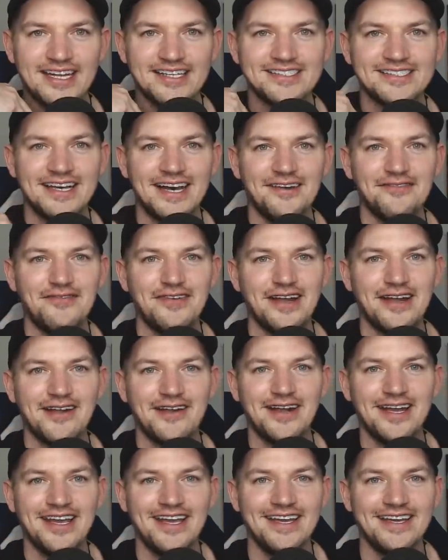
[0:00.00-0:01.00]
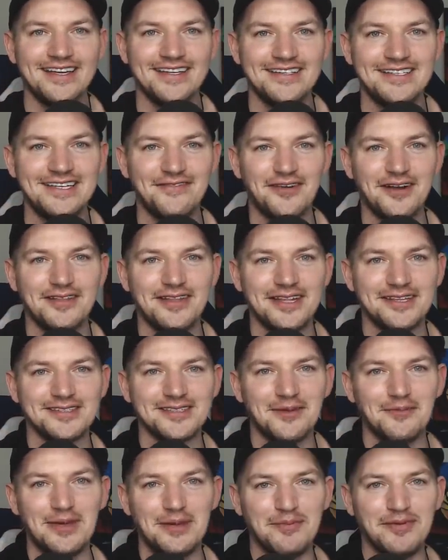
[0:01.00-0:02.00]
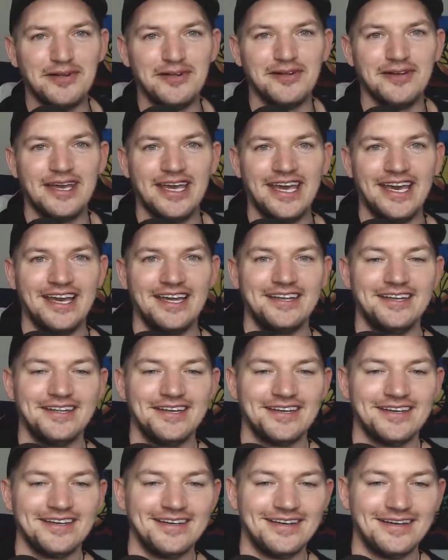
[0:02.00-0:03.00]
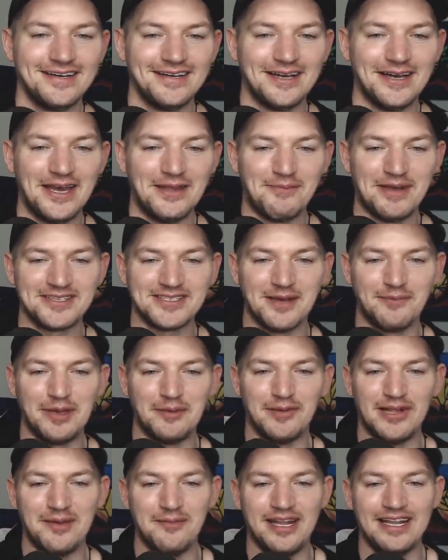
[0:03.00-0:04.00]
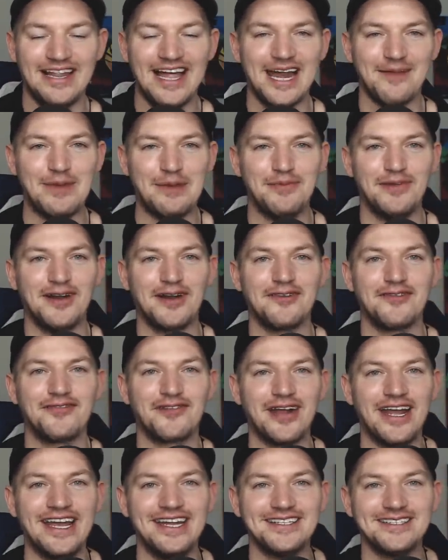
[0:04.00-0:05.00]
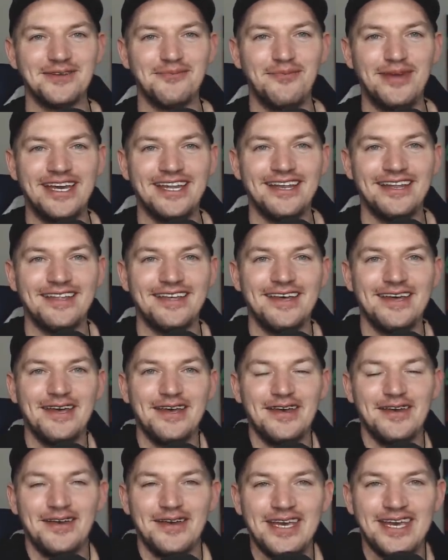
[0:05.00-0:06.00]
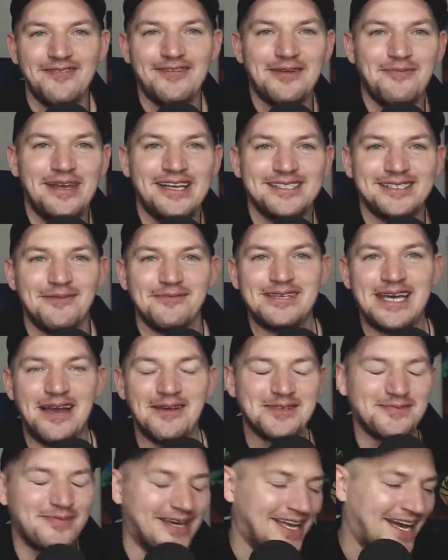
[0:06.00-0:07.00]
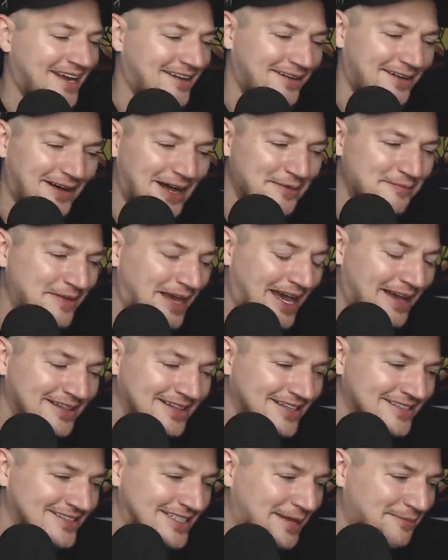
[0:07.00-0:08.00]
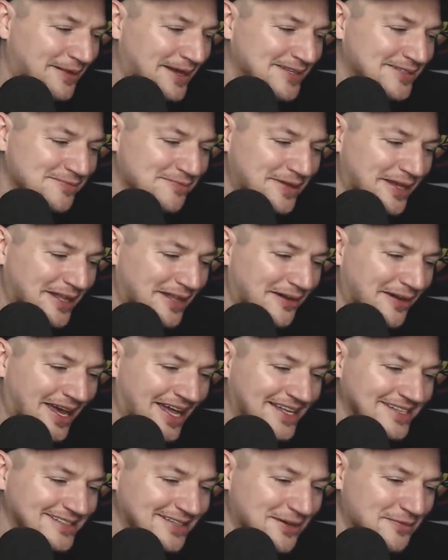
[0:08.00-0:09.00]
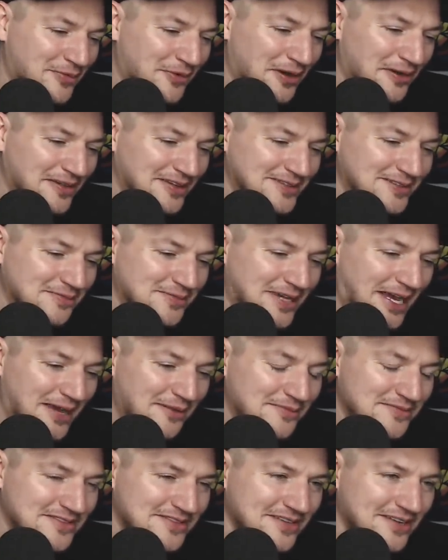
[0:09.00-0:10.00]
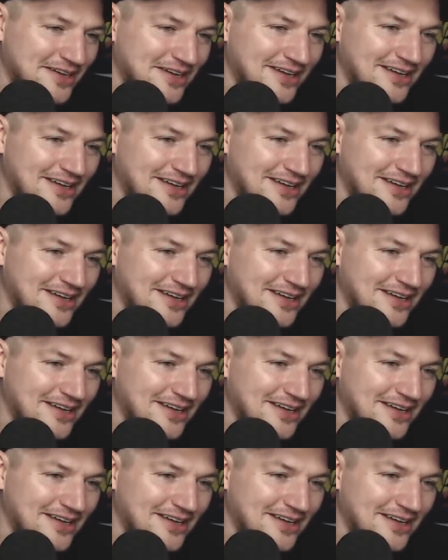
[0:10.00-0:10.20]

is uh, very different than some people, and and by some people I mean a lot of people are afraid to admit. Even me sometimes, man. I don't know. I I listen. I play some P L O hands a little poorly sometimes.